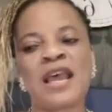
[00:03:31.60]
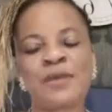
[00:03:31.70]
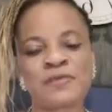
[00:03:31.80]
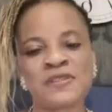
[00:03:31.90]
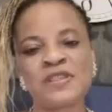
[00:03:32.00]

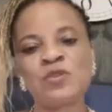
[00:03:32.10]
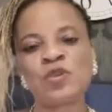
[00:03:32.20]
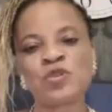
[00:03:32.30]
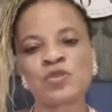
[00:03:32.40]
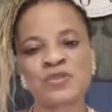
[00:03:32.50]
I'm still
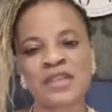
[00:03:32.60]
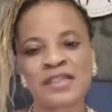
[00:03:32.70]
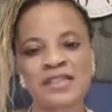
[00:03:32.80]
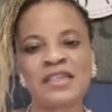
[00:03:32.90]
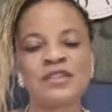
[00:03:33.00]
going to
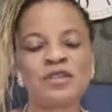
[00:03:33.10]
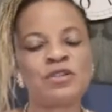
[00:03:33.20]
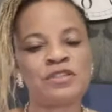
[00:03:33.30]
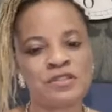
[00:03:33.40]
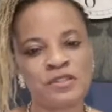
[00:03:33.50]
start again
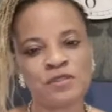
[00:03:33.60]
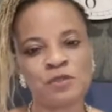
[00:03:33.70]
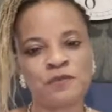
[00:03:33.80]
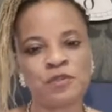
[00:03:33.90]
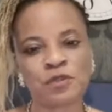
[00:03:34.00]
on the teaching
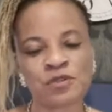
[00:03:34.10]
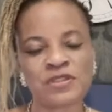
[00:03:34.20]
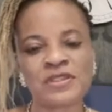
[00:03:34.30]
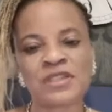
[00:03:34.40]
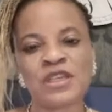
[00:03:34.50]
of
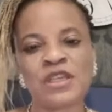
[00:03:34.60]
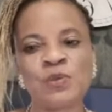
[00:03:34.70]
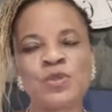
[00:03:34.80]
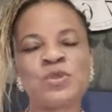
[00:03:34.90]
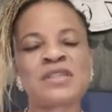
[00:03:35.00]
doctrines,
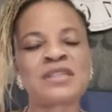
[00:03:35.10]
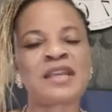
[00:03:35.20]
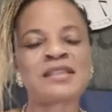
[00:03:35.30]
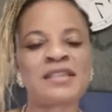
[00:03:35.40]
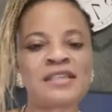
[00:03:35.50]
which we
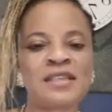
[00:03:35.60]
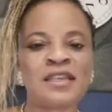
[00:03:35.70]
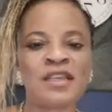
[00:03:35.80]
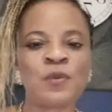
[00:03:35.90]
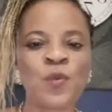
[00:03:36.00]
started
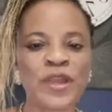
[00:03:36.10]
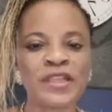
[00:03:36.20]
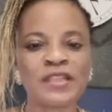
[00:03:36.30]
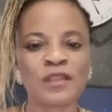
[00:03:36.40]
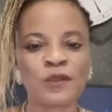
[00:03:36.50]

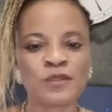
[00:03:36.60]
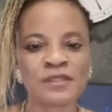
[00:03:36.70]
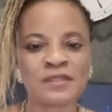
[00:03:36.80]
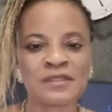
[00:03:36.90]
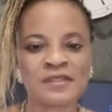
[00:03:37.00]
when the
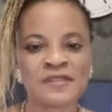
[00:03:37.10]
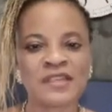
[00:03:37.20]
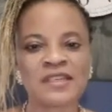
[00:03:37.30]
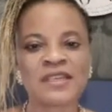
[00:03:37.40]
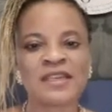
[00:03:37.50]
Lord
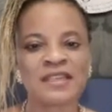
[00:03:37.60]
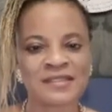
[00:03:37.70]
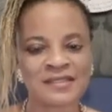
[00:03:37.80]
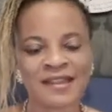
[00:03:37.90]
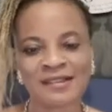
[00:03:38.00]
said
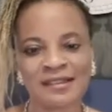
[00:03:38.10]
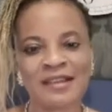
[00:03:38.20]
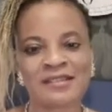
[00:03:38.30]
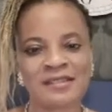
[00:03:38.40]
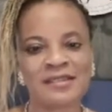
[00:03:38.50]
start
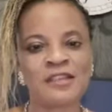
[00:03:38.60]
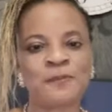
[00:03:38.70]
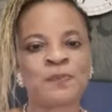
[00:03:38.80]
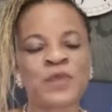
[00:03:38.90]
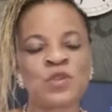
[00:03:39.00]
last year.
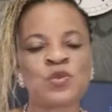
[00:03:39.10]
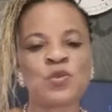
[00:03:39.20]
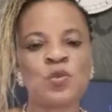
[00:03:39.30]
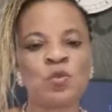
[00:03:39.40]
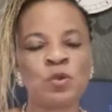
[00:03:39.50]

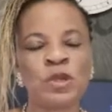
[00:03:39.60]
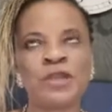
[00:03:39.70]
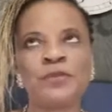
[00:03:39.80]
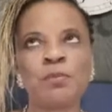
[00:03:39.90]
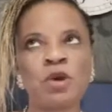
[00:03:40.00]
So
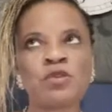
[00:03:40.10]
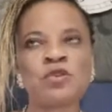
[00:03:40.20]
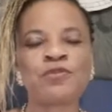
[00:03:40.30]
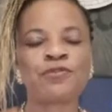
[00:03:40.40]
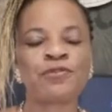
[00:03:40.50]
in the month
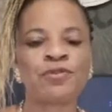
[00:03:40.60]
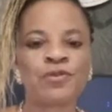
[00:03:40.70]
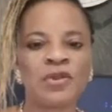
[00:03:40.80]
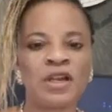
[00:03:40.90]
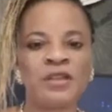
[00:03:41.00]
of,
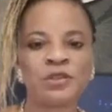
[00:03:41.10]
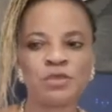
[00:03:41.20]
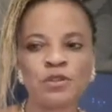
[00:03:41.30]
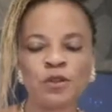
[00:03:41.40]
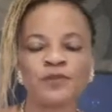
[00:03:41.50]
in the
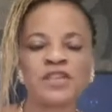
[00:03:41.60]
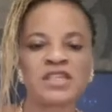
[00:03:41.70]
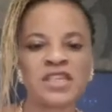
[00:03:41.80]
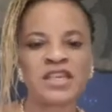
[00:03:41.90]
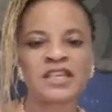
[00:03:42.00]
middle of the
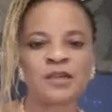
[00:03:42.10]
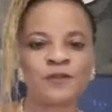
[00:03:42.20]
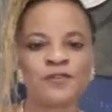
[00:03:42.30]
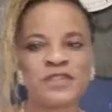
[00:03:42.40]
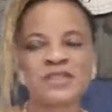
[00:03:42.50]
year
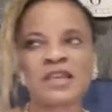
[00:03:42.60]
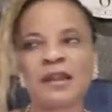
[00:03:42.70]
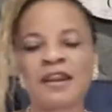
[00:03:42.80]
of this year,